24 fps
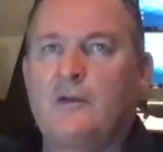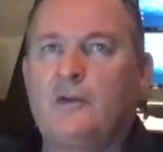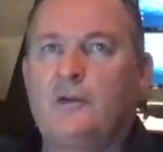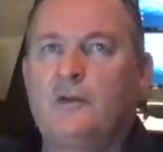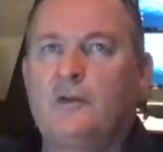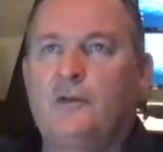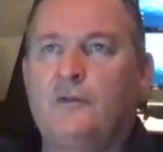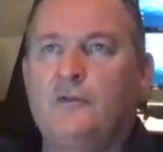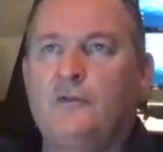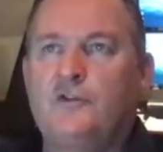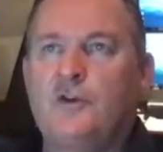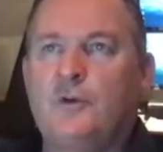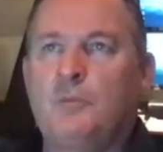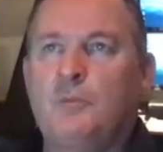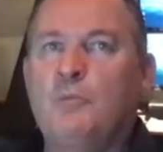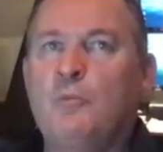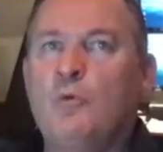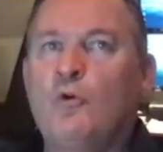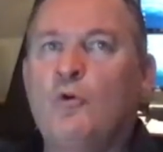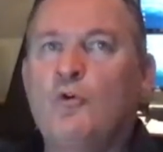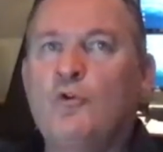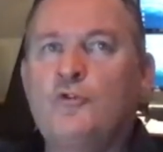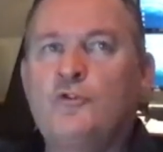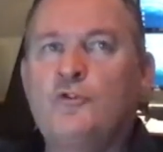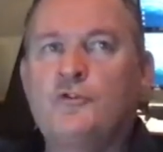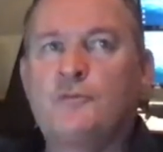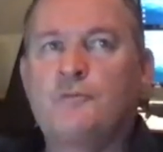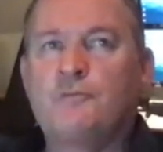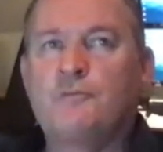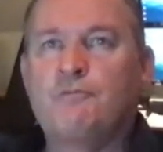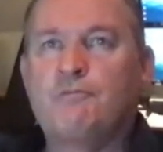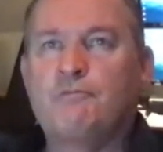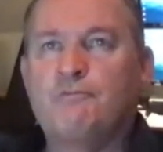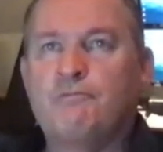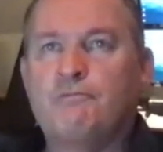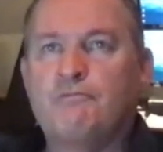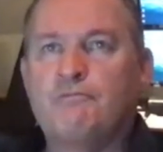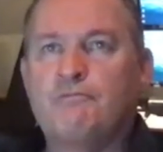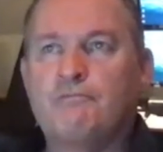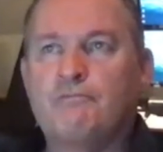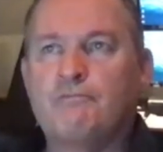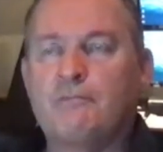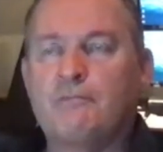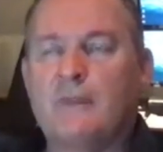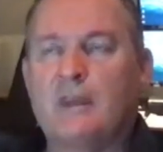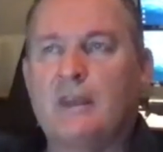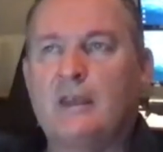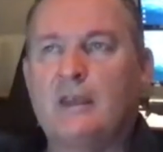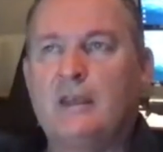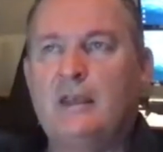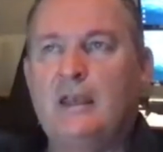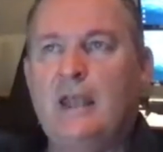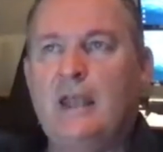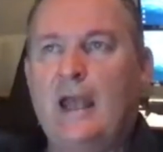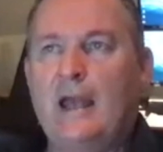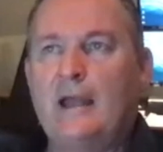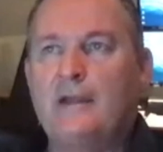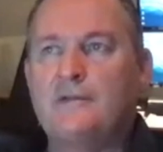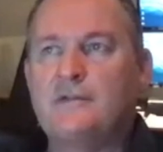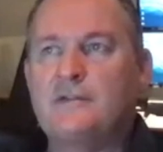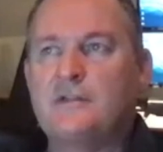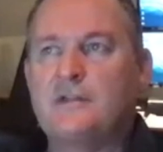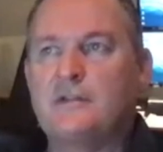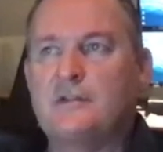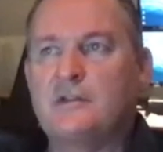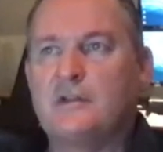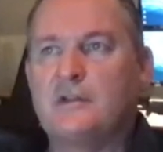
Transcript: the mood can